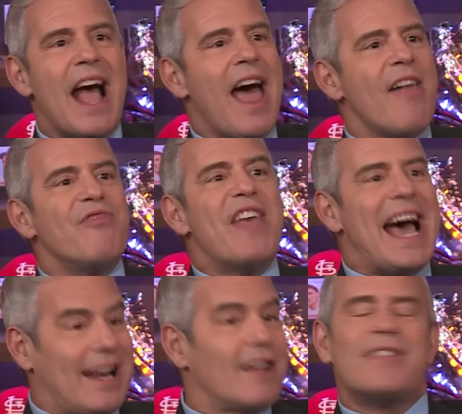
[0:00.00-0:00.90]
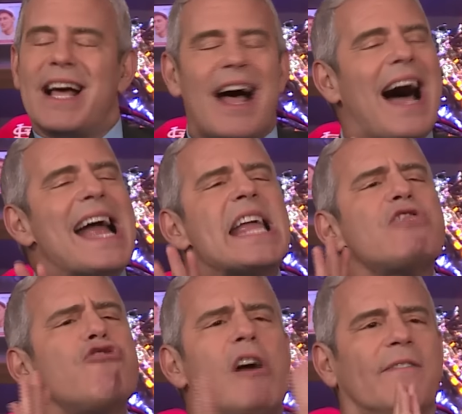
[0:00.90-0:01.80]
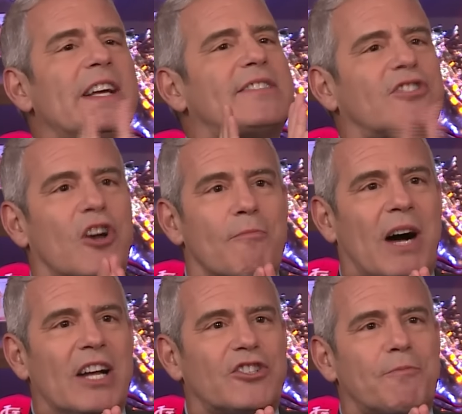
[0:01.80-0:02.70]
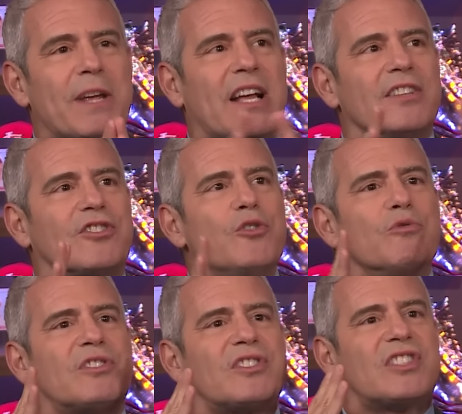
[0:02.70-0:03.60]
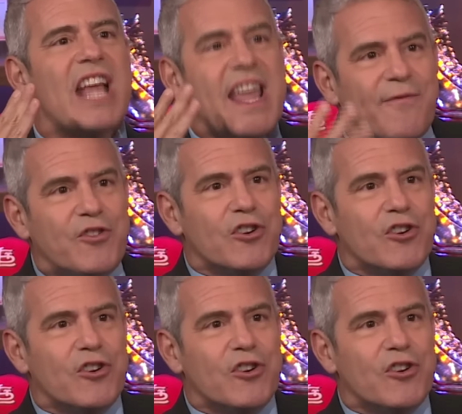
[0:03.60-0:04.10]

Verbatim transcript: Hot. That that I love it so much because you saved